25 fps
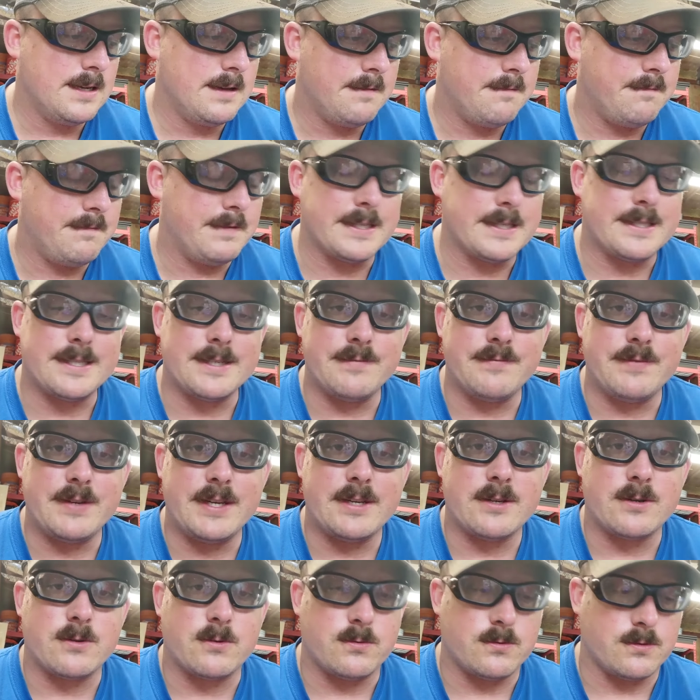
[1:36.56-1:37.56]
fixing
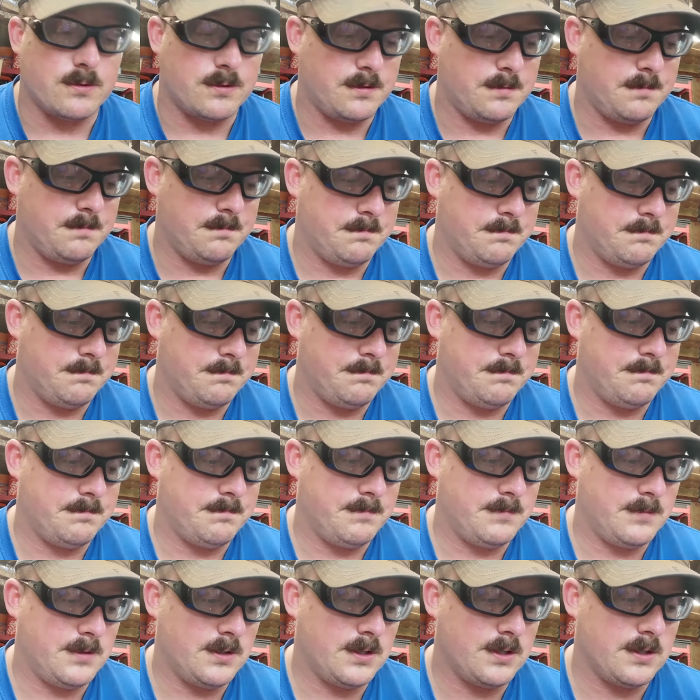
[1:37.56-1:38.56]
vehicles.
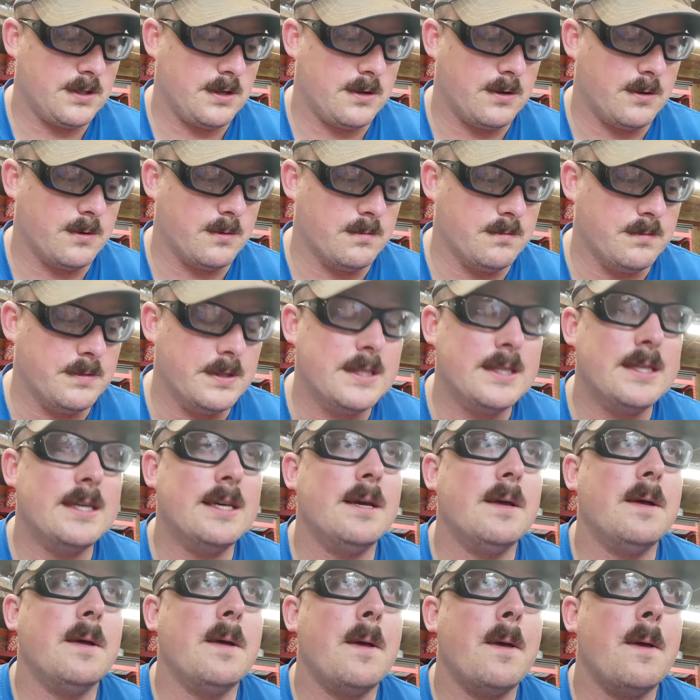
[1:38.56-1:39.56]
So
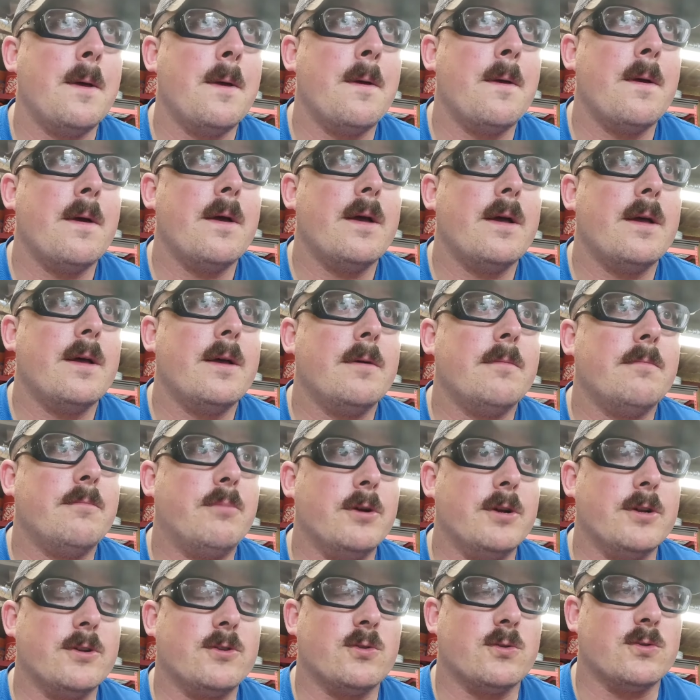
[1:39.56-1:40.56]
put
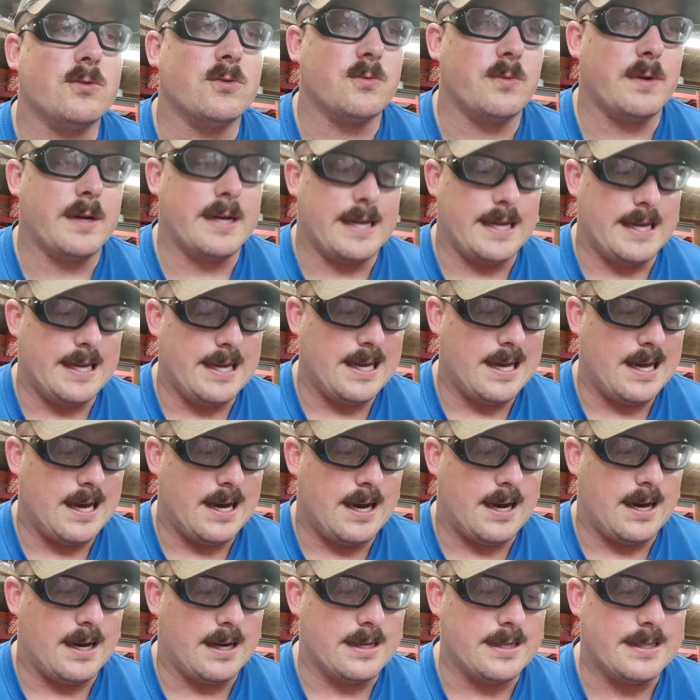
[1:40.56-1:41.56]
your tools away.
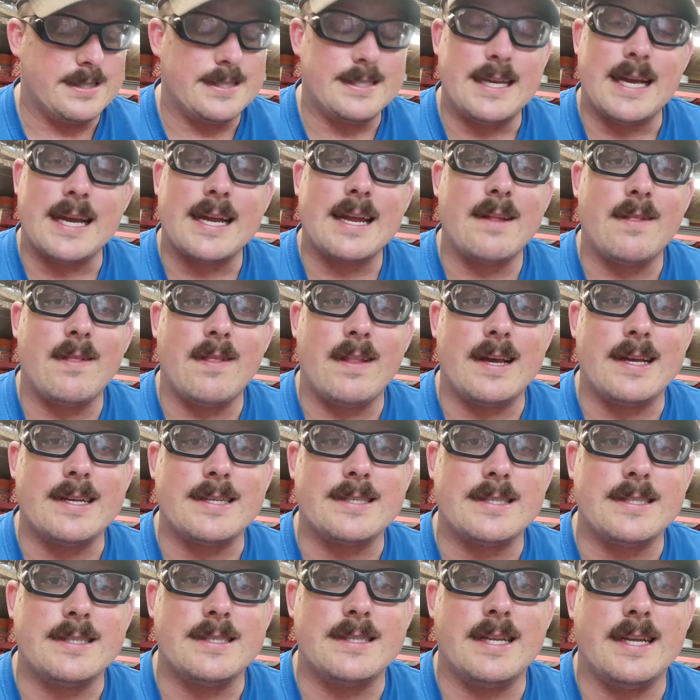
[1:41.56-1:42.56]
Uh, second
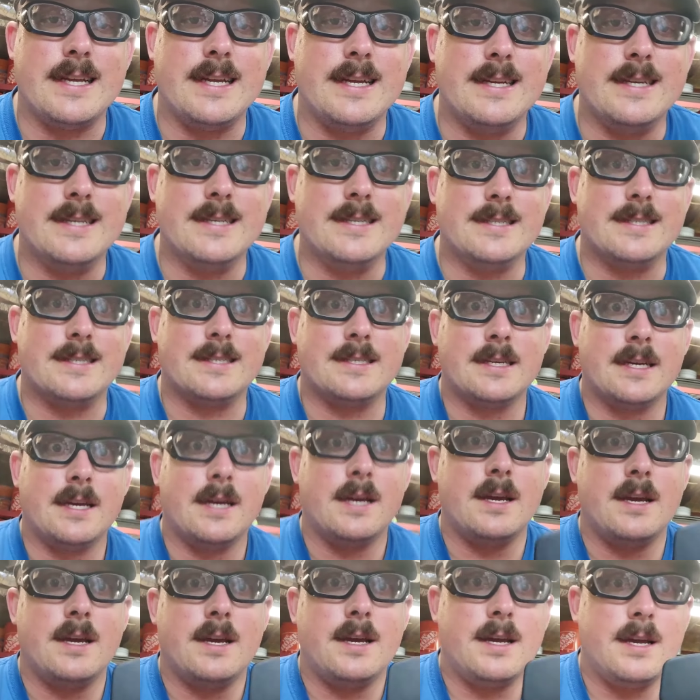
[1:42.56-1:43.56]
lesson is
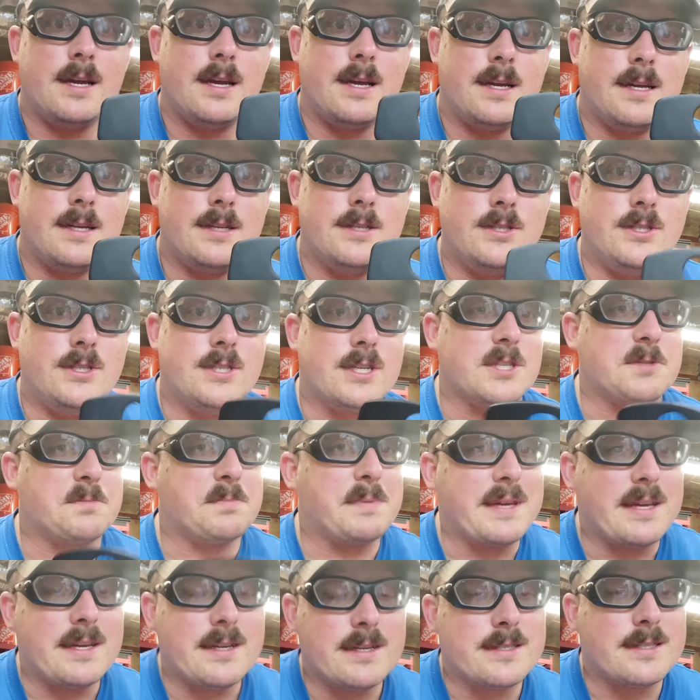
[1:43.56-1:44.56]
just
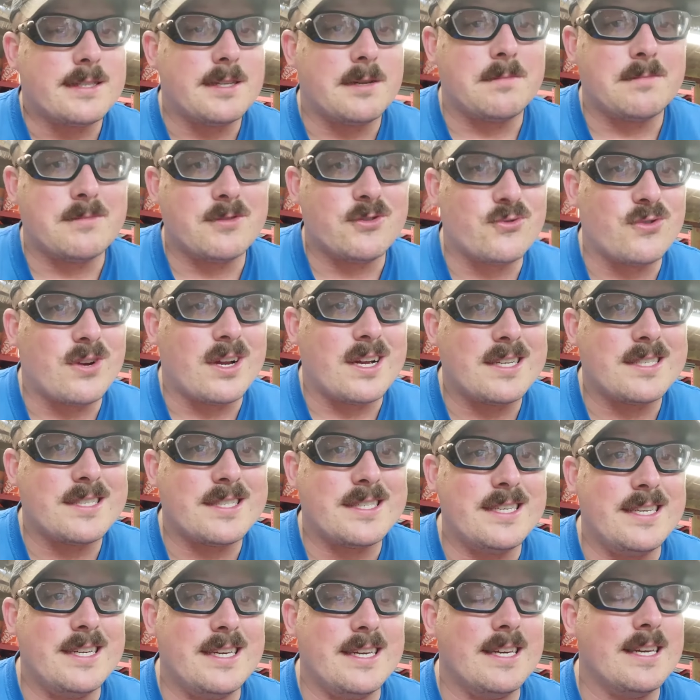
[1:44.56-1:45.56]
because something's
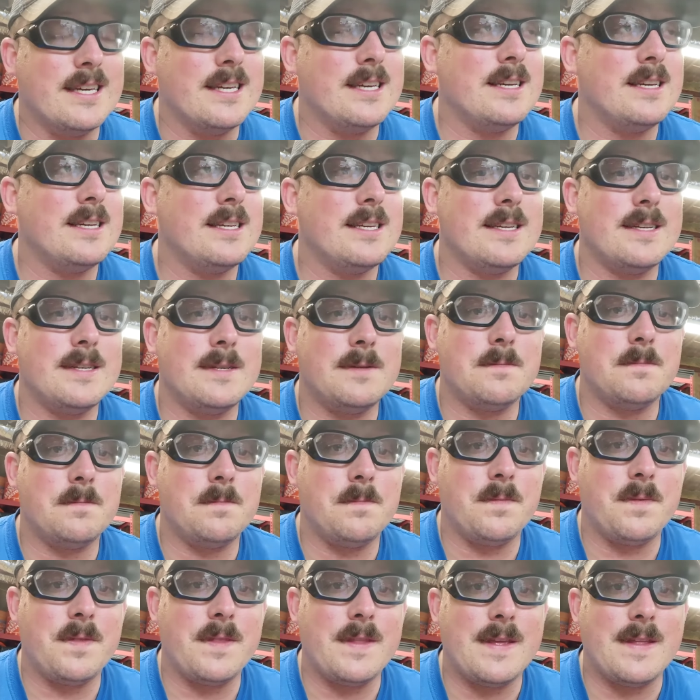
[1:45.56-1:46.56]
rusty,
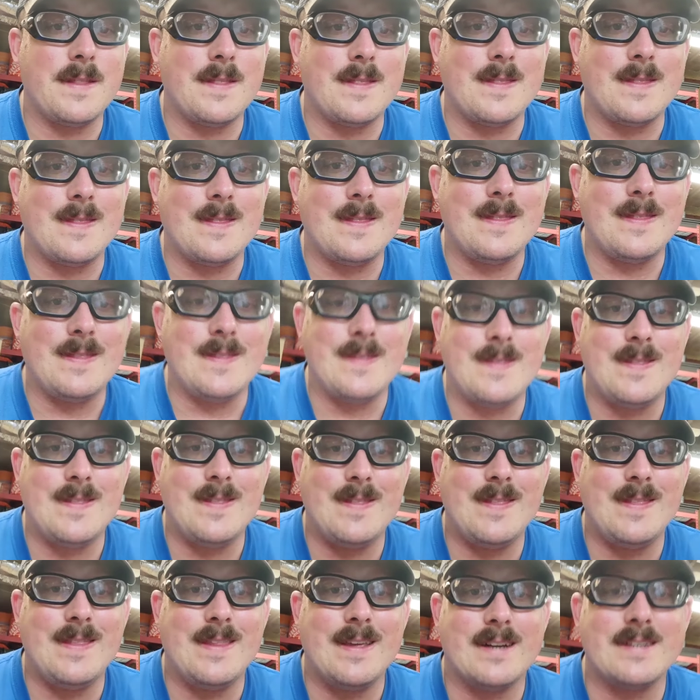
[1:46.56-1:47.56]
it
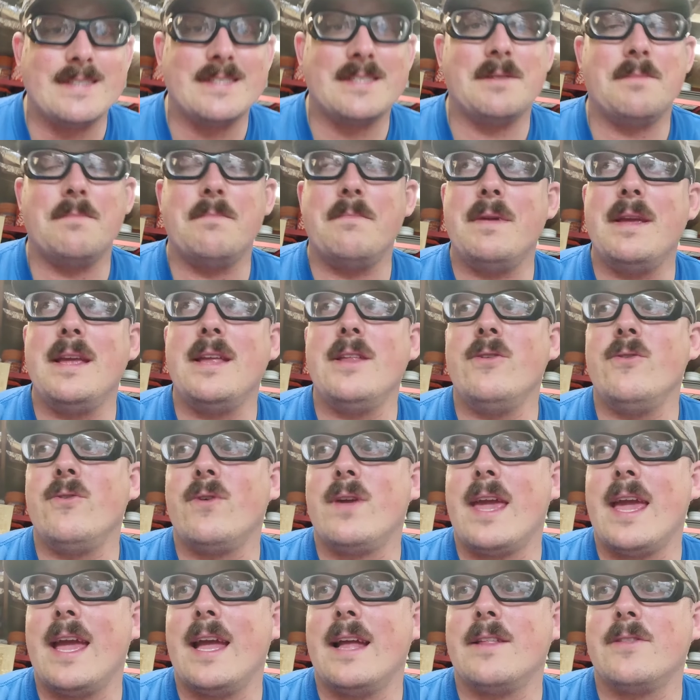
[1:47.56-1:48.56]
doesn't mean you
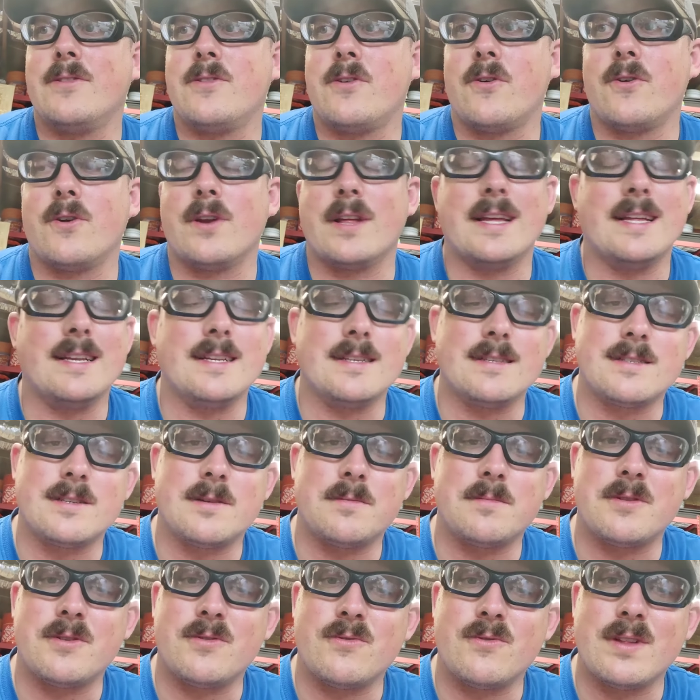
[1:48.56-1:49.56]
can't turn it into
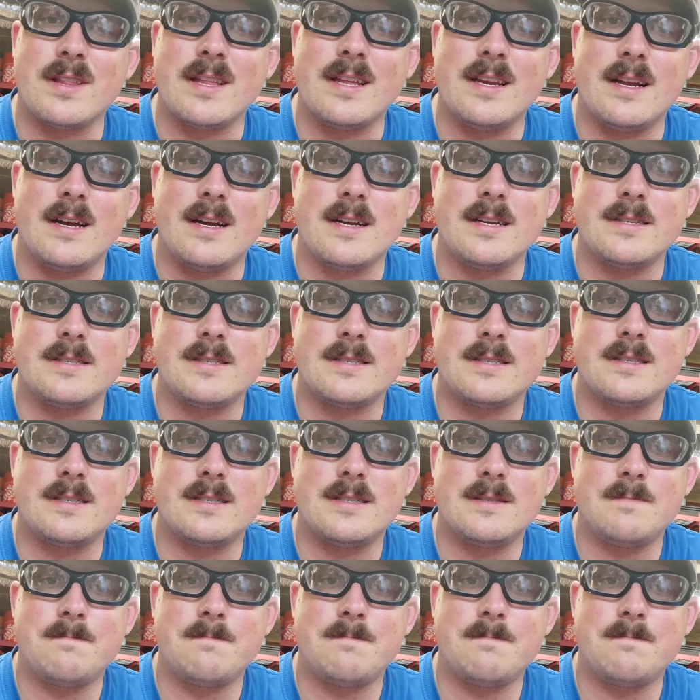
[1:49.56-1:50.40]
something really nice.